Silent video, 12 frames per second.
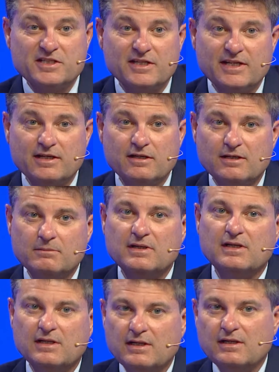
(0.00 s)
is an income,
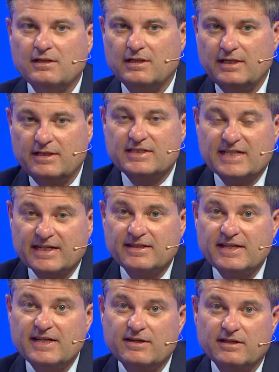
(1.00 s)
and the second
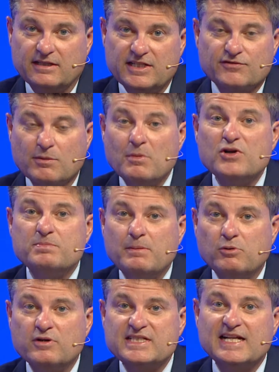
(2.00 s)
thing, at least for most
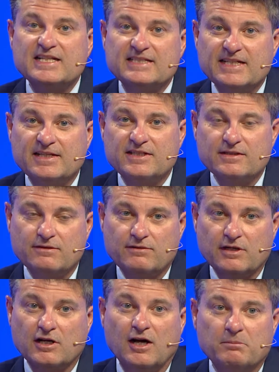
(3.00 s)
people, is that sense of
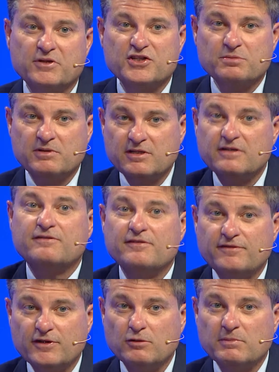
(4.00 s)
accomplishment and
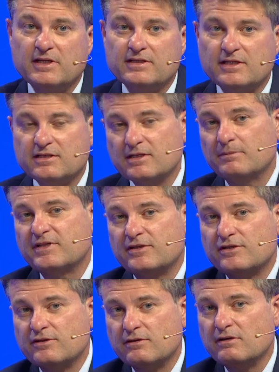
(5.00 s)
fulfillment and something
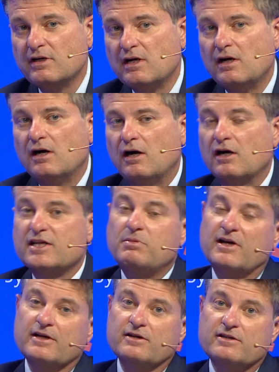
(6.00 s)
to
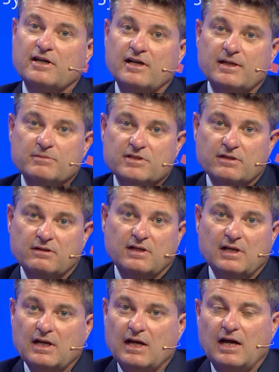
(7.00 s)
occupy your time. So
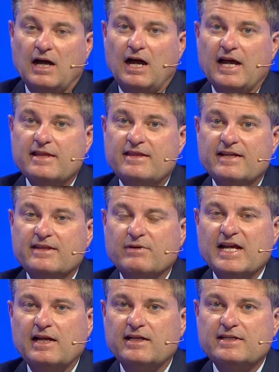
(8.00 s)
I think the
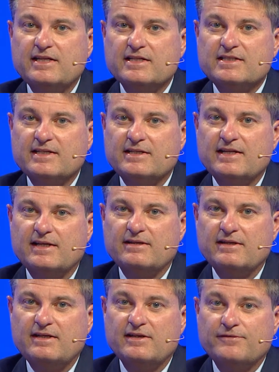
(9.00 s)
reality is that
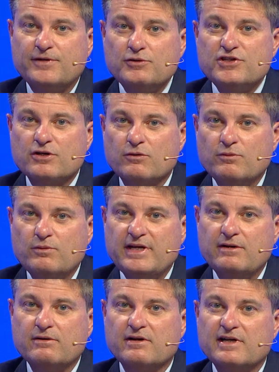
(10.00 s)
in the future,
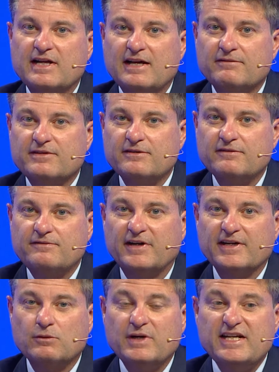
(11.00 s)
we are going to have to
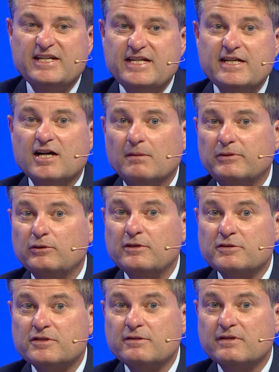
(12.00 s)
find a way to decouple
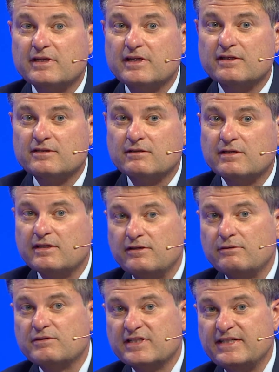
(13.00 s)
those two things so that
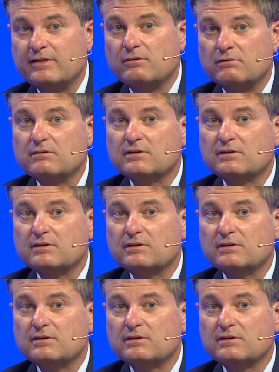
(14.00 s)
you still